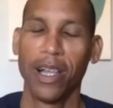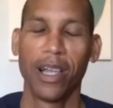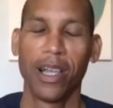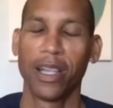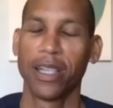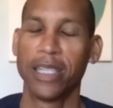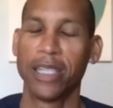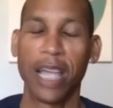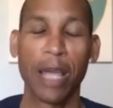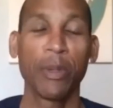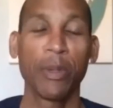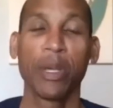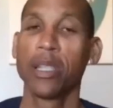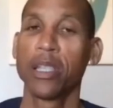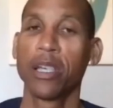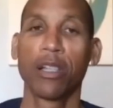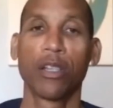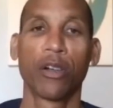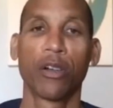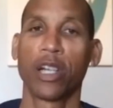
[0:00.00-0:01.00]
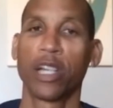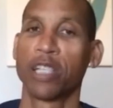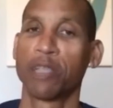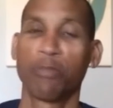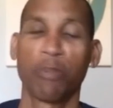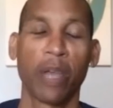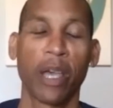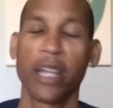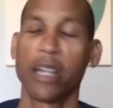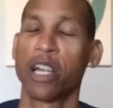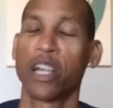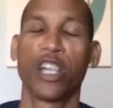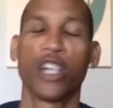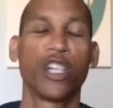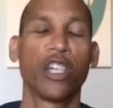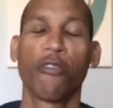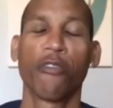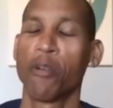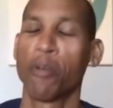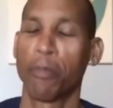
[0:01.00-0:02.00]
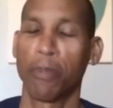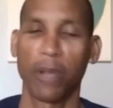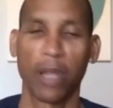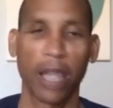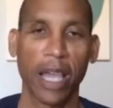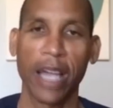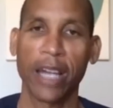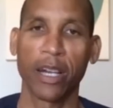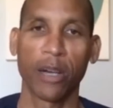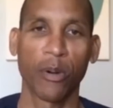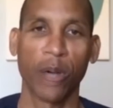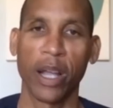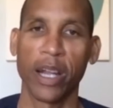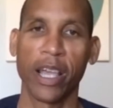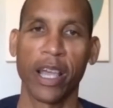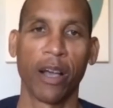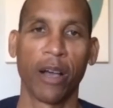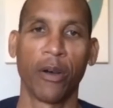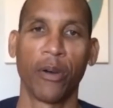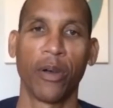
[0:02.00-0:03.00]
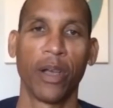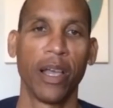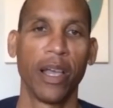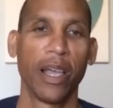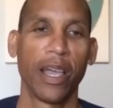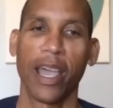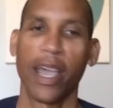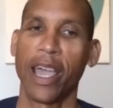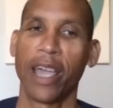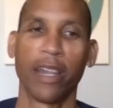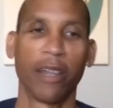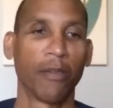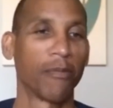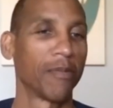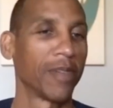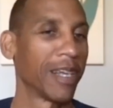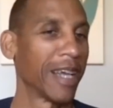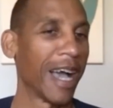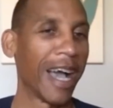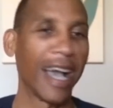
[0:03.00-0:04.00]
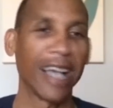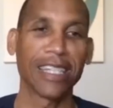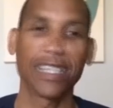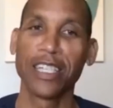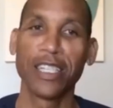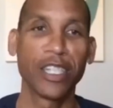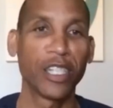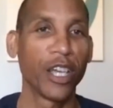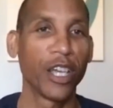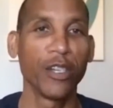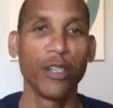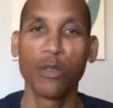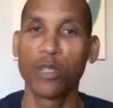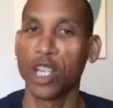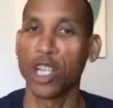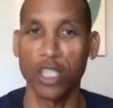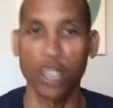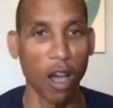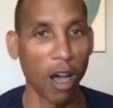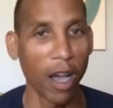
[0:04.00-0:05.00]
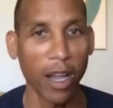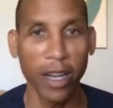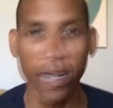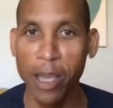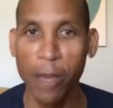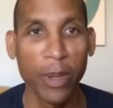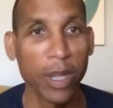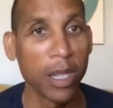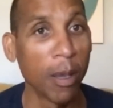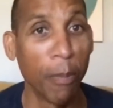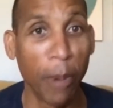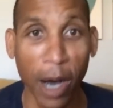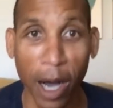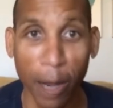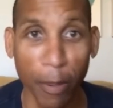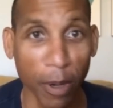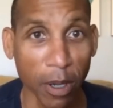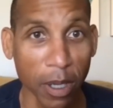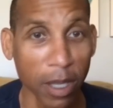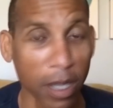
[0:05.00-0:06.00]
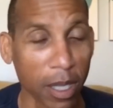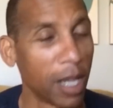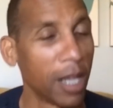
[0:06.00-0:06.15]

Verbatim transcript: Damian Lillard is playing on a different planet right now. And if guys continue to taunt him in the bubble,